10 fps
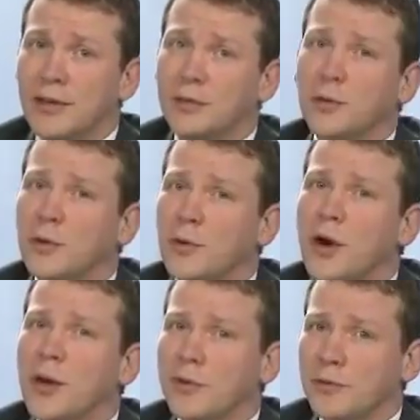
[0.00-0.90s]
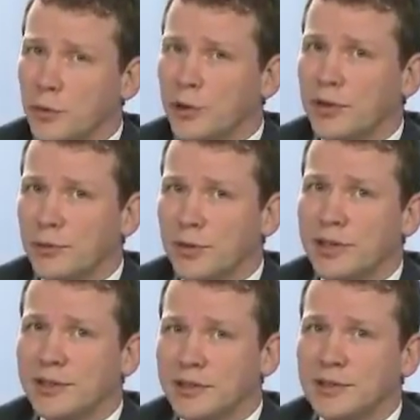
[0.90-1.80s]
there's a requirement for written
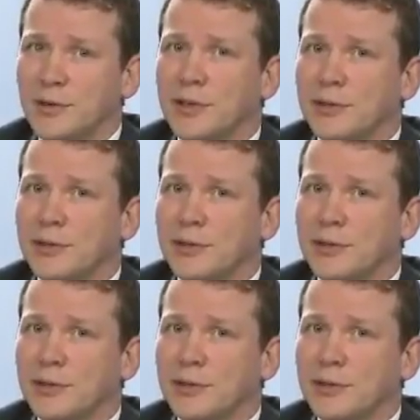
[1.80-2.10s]
reasons to